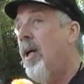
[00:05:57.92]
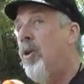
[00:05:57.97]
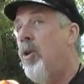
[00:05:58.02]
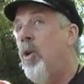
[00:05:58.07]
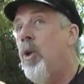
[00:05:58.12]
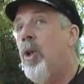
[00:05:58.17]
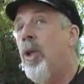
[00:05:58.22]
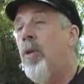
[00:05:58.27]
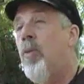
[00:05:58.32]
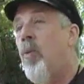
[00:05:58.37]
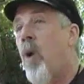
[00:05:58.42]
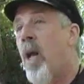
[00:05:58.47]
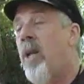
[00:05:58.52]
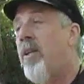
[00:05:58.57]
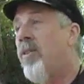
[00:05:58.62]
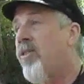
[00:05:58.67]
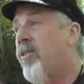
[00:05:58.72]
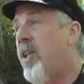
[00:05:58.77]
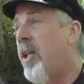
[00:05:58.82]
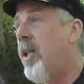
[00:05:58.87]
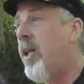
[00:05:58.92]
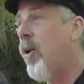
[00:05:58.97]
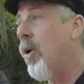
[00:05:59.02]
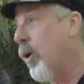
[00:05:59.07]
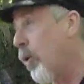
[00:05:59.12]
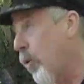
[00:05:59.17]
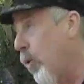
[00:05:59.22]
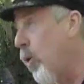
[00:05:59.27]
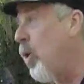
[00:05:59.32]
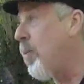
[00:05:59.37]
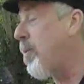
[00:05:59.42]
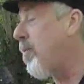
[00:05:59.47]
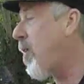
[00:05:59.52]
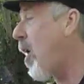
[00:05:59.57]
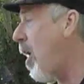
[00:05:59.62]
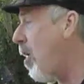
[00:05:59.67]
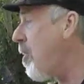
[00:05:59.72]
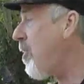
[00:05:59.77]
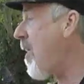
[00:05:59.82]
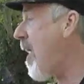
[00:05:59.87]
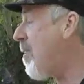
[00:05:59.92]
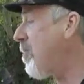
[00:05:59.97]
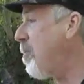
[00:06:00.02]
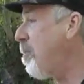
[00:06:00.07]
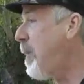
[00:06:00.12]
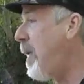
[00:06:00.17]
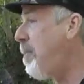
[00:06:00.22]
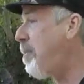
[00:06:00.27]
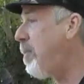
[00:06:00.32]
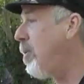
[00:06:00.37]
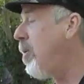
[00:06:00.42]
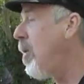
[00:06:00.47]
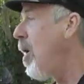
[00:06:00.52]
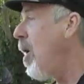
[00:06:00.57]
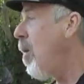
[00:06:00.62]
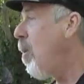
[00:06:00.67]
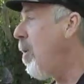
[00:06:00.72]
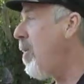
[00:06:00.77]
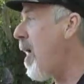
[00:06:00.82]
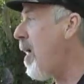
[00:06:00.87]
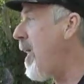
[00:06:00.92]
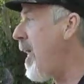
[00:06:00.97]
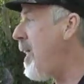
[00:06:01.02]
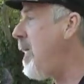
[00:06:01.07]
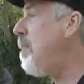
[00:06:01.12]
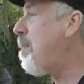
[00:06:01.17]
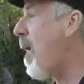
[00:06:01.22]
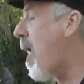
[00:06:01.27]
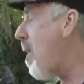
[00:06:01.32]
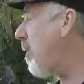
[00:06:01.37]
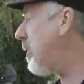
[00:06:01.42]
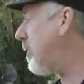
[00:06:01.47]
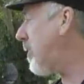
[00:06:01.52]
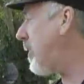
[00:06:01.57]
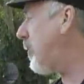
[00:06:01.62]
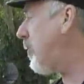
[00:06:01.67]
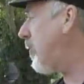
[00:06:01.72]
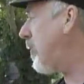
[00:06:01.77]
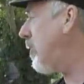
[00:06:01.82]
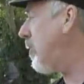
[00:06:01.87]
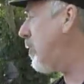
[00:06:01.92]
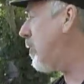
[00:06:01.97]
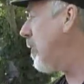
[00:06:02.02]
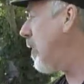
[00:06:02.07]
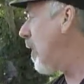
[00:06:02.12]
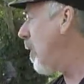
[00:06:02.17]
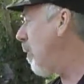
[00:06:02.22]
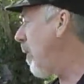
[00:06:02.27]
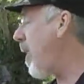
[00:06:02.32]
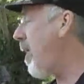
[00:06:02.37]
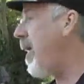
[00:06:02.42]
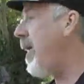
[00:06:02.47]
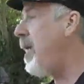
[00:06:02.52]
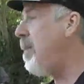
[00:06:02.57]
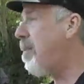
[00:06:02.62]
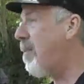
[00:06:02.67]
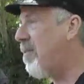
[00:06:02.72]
you could run a city or group of 100,000 people without any politicians, without any